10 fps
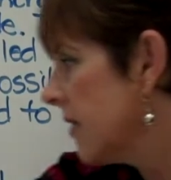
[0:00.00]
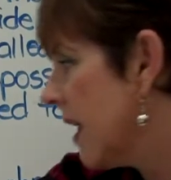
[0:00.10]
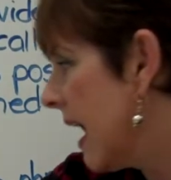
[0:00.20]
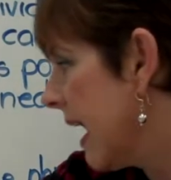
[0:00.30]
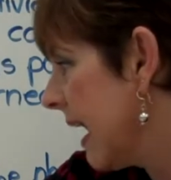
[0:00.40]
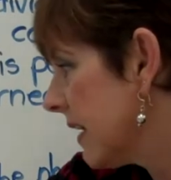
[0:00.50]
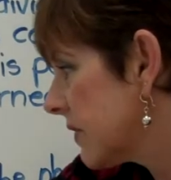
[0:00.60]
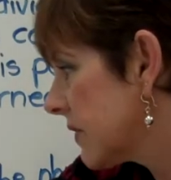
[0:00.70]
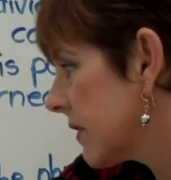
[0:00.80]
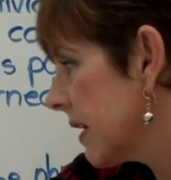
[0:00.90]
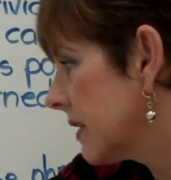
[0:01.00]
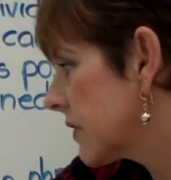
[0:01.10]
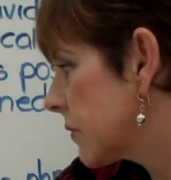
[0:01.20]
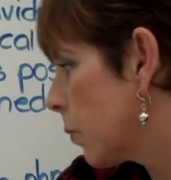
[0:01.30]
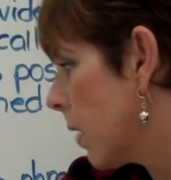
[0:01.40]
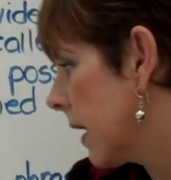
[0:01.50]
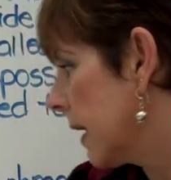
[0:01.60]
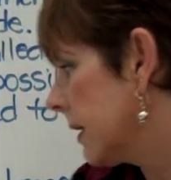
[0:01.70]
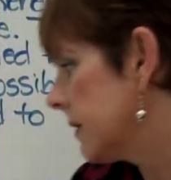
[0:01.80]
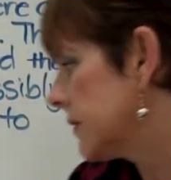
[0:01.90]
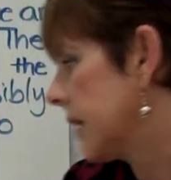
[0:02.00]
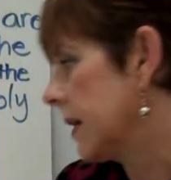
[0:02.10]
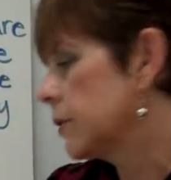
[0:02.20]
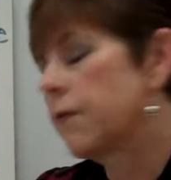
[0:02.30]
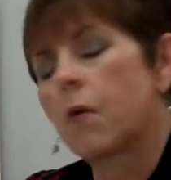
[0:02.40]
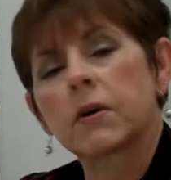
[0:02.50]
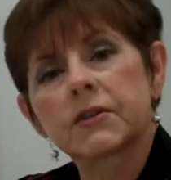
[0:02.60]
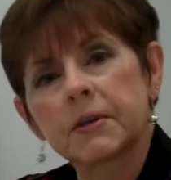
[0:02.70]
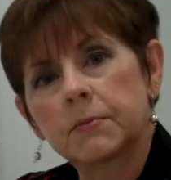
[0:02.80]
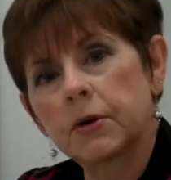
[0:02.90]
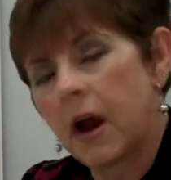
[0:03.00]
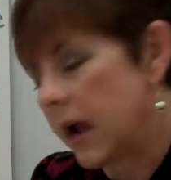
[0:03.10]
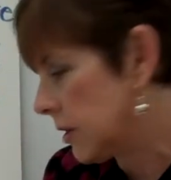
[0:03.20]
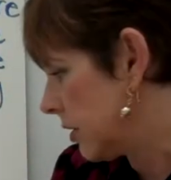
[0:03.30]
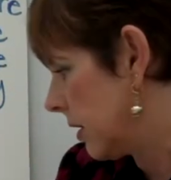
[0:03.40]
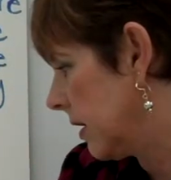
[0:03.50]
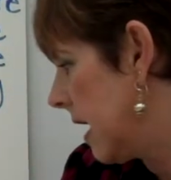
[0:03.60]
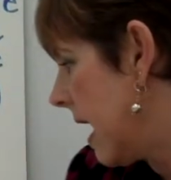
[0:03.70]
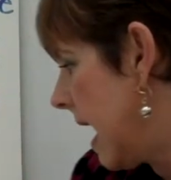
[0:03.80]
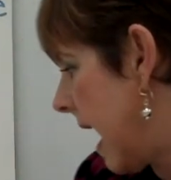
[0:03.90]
The S in swing stands for subtraction.